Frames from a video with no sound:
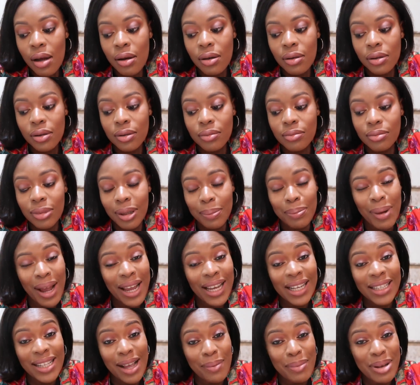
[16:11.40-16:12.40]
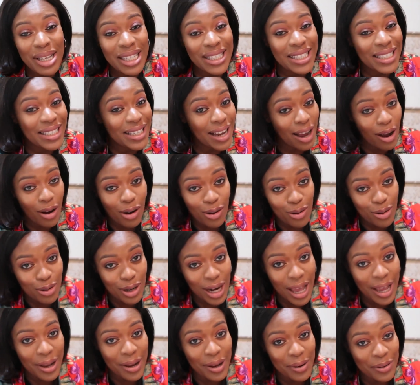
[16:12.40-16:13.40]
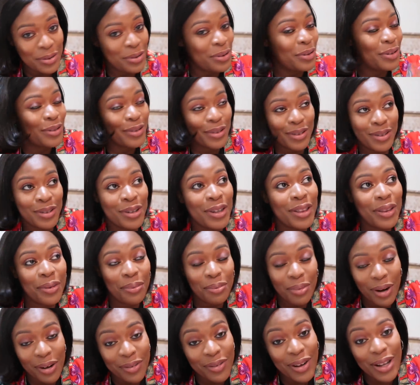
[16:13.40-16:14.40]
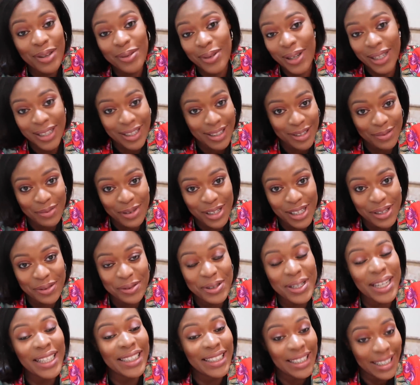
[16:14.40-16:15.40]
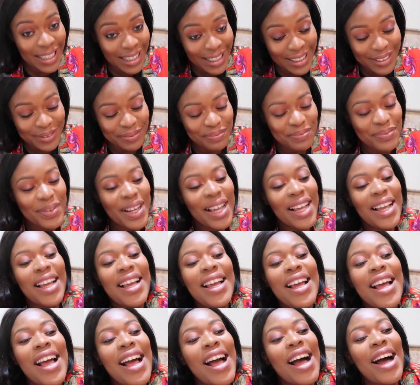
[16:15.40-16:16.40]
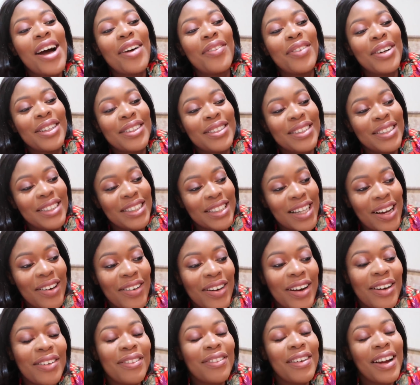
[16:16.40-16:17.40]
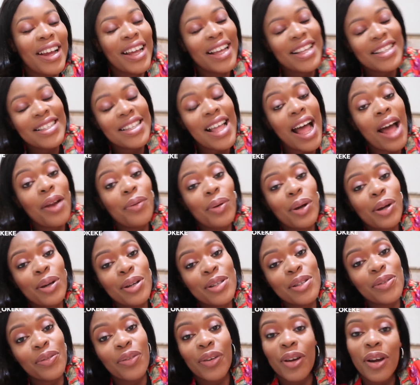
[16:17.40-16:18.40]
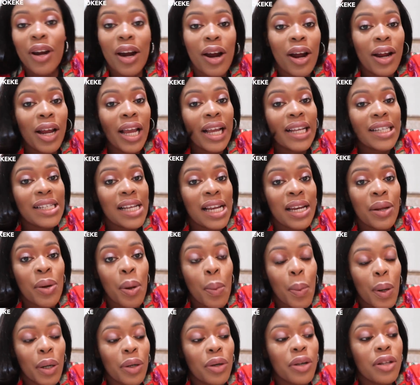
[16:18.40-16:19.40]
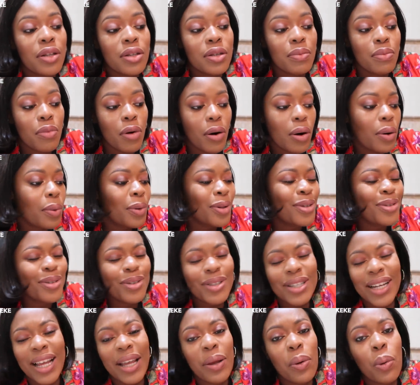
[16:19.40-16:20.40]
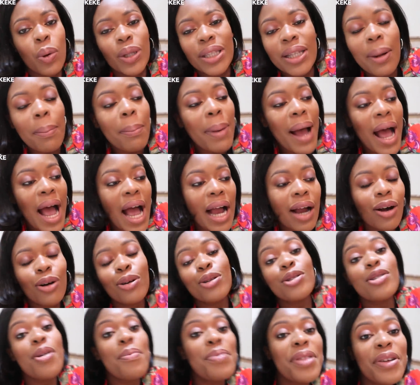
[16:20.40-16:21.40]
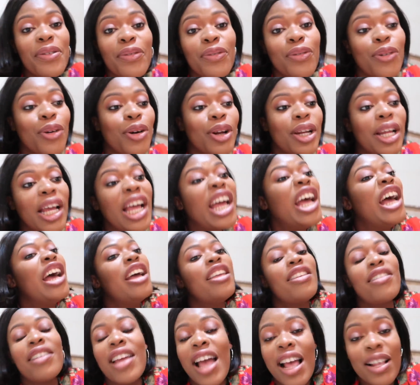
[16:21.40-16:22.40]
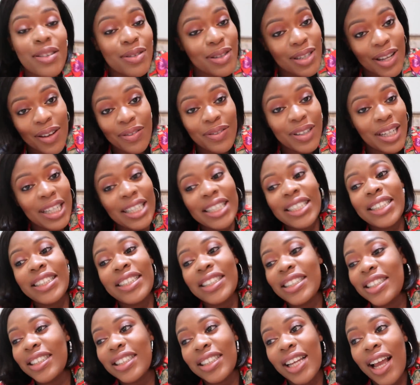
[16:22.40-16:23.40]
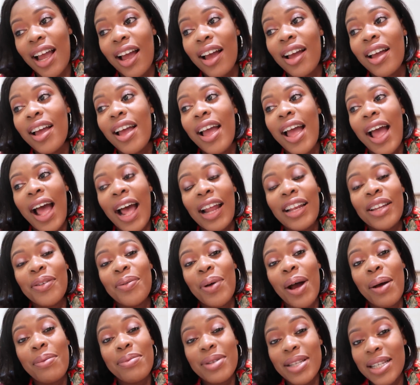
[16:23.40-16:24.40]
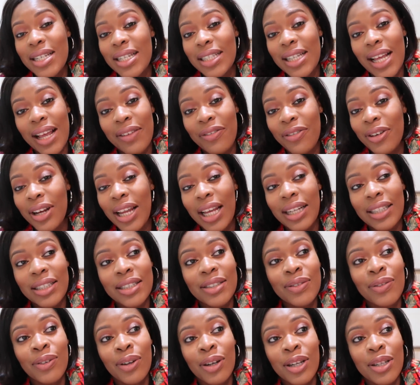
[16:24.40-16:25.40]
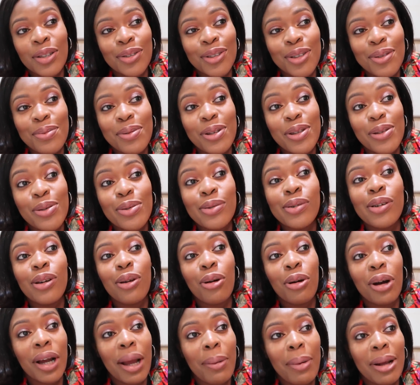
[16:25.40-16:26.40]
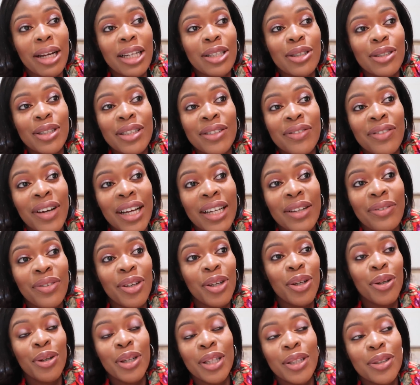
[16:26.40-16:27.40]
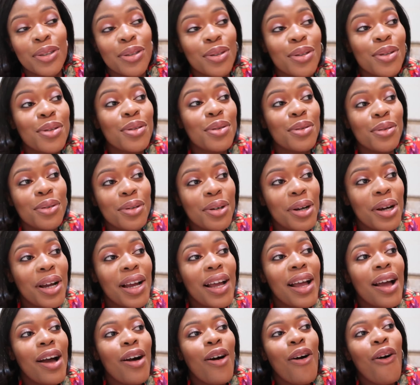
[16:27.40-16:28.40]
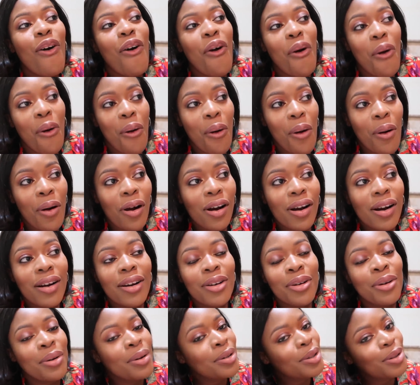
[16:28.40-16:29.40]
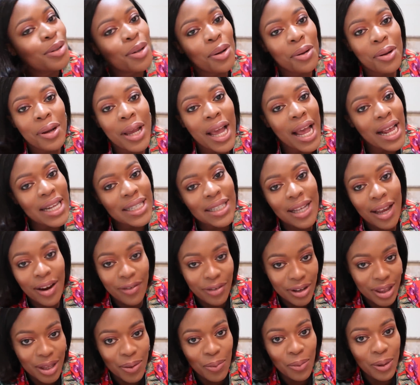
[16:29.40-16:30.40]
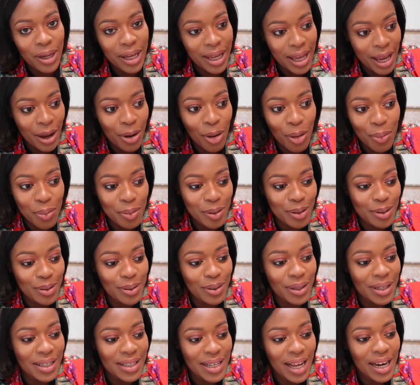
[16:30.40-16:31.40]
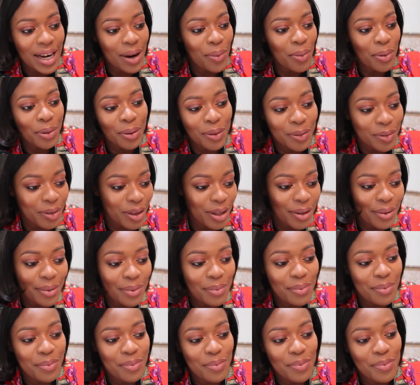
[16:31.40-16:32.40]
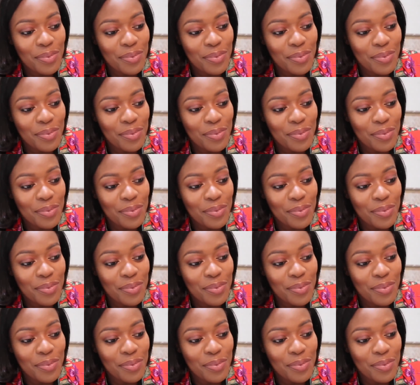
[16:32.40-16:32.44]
by eat I mean dinner, like not the breakfast we ate in the morning, we ate again. About to shower, rest, and we're going to figure out exactly where we're going tomorrow. I want to go to like a water park or something fun. You guys will definitely see Sha. And the way I'm seeing it, I feel like this vlog is going to be too long and I need to divide the video into two or not show you guys everything we get up to. Is that one of the